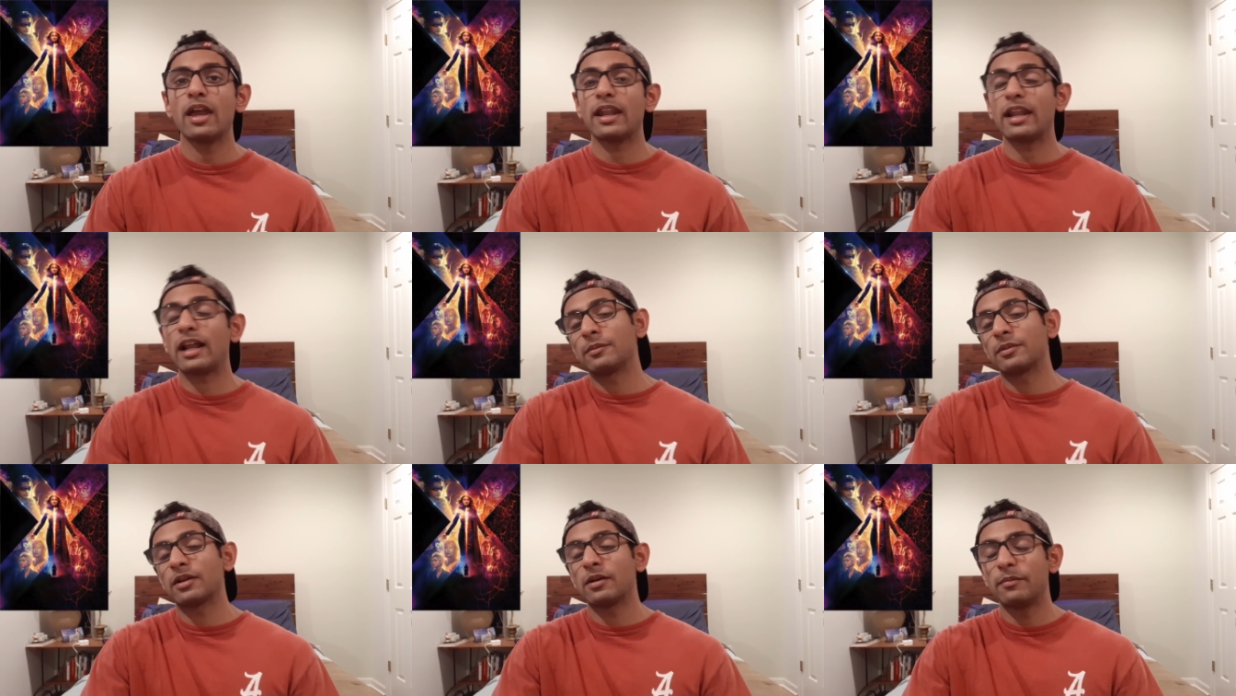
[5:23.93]
and
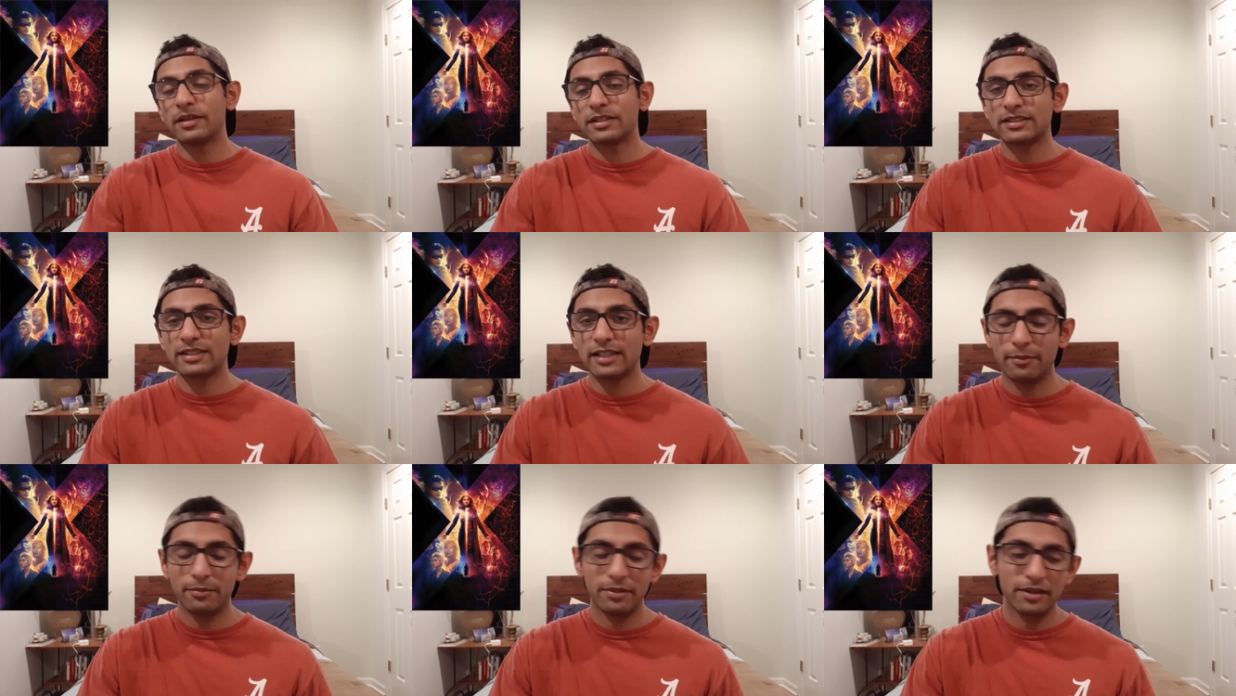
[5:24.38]
I'm gonna
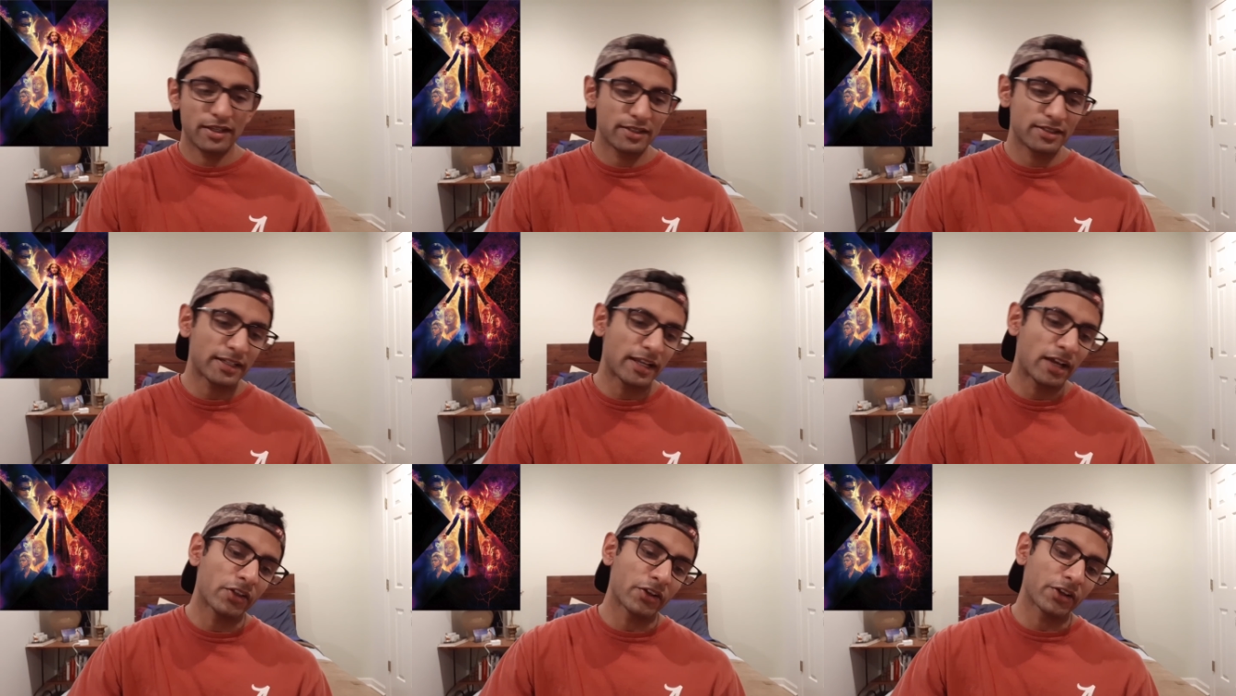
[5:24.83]
miss that because
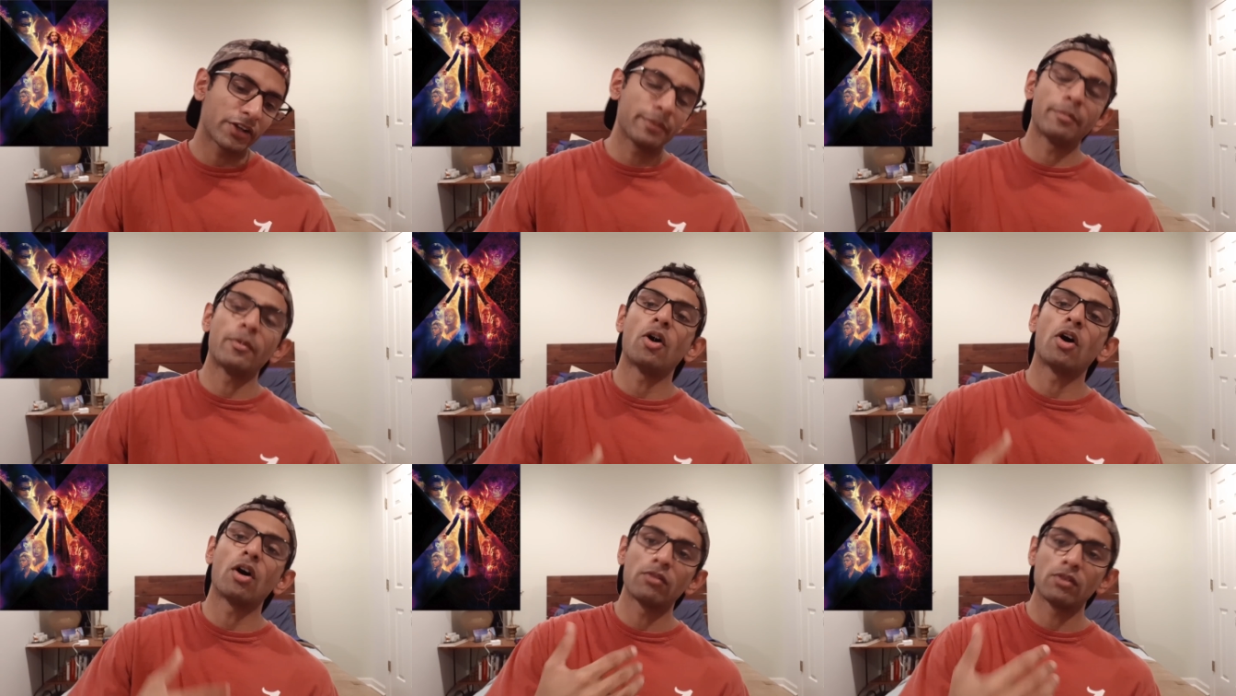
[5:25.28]
now they're gonna
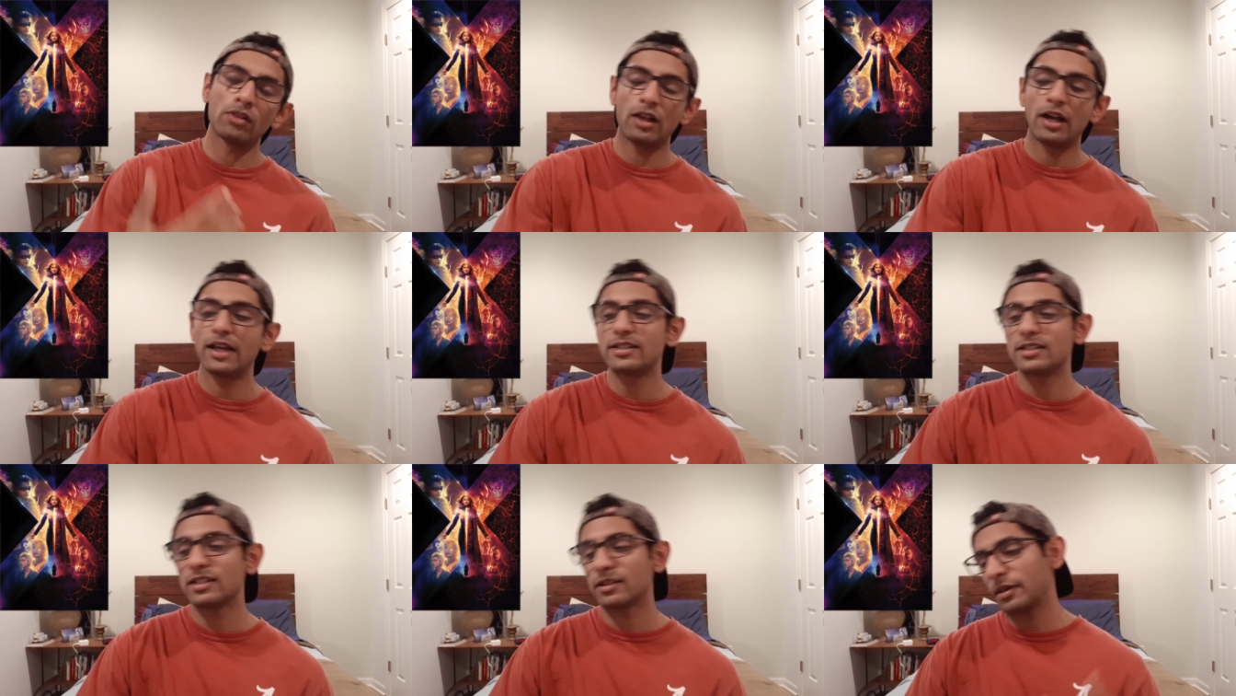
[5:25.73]

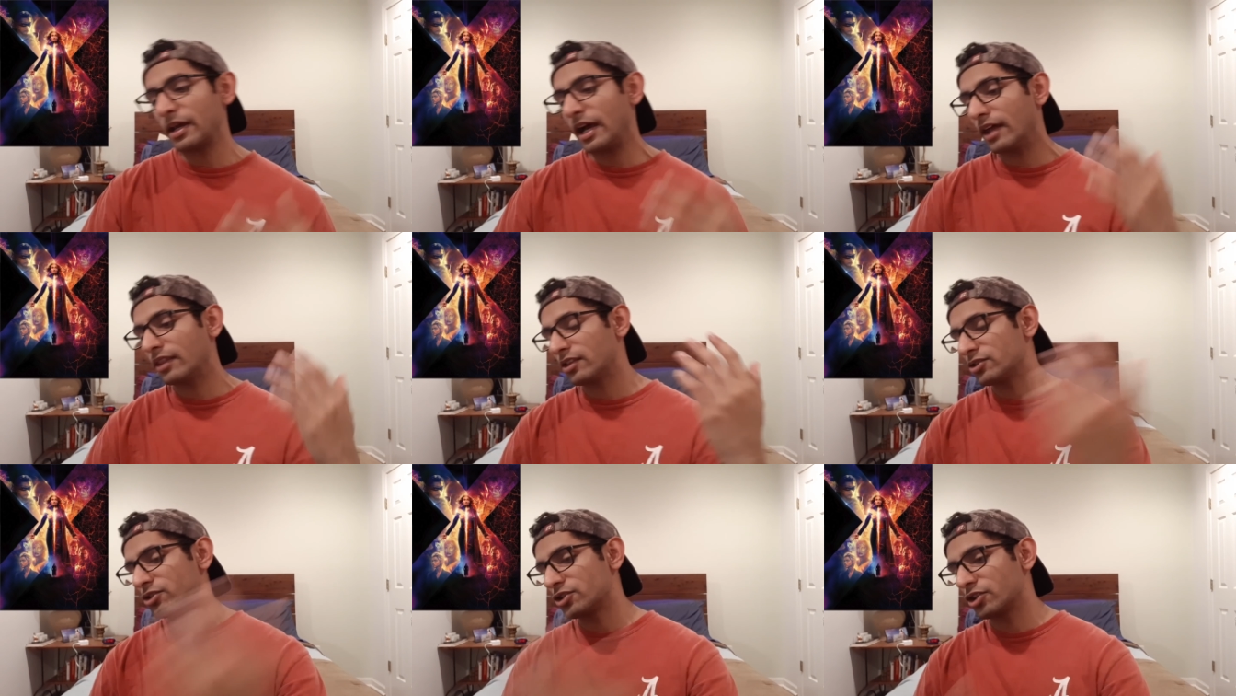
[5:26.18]
marvelize it,
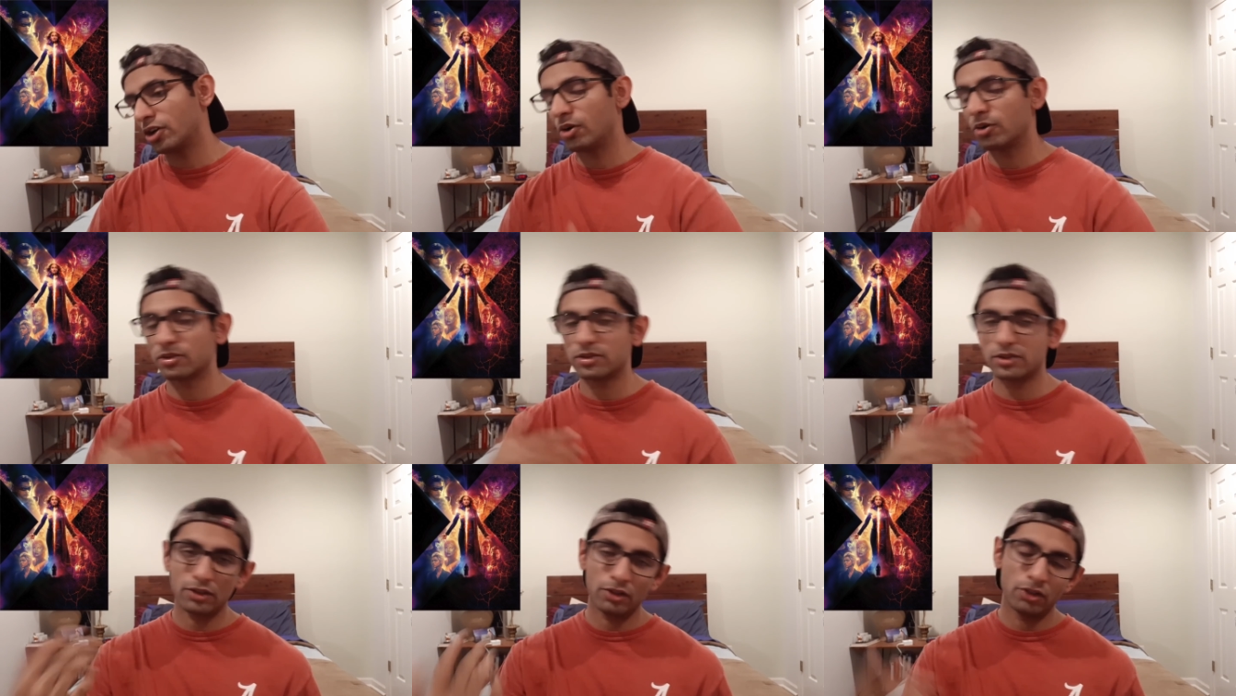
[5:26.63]
add the
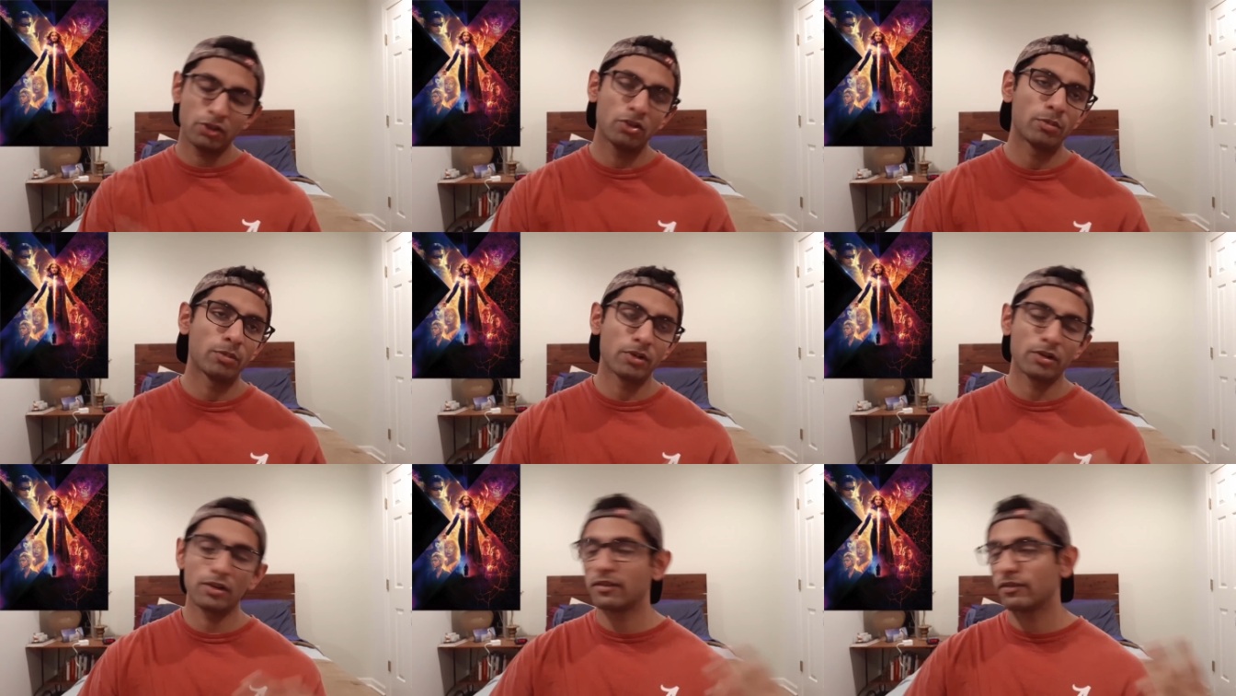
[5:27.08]
jokes, the
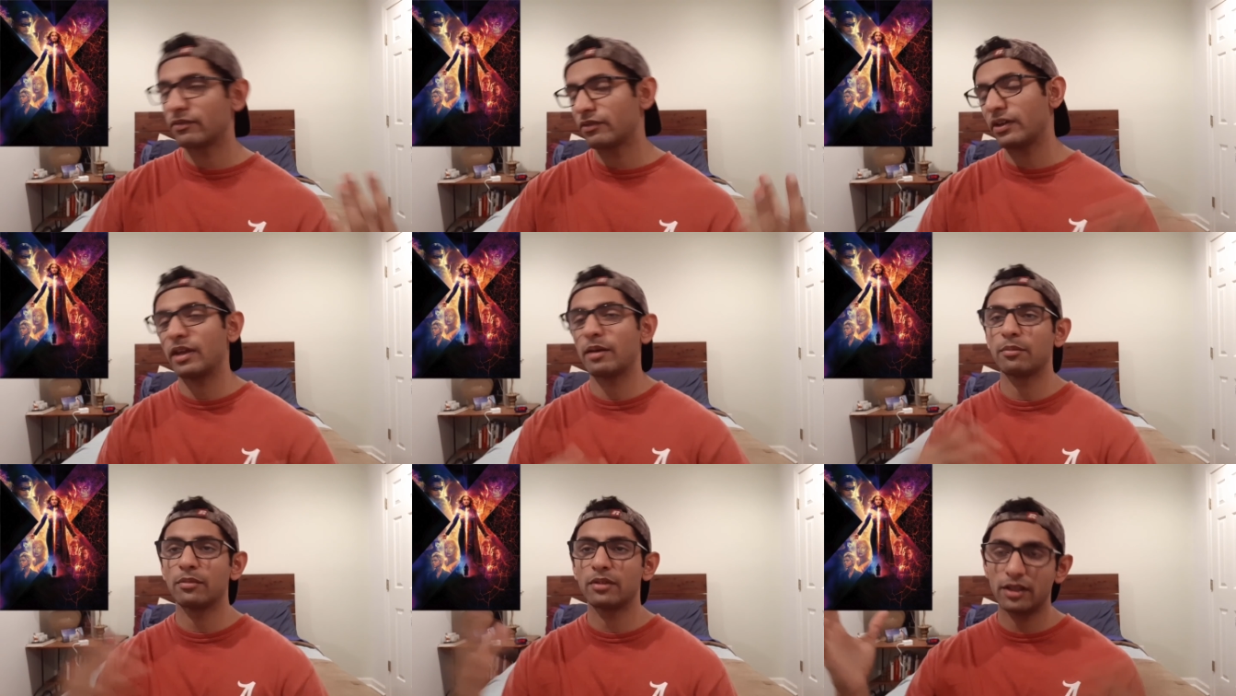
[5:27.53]
humor, the
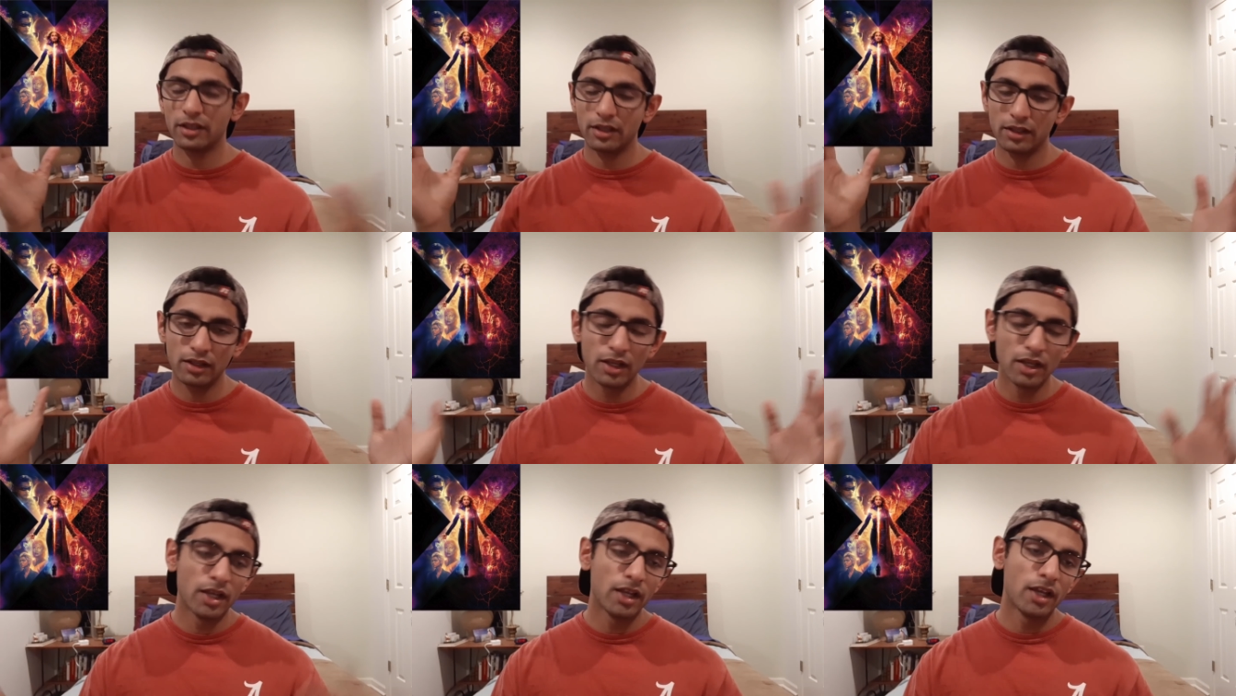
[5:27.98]
family,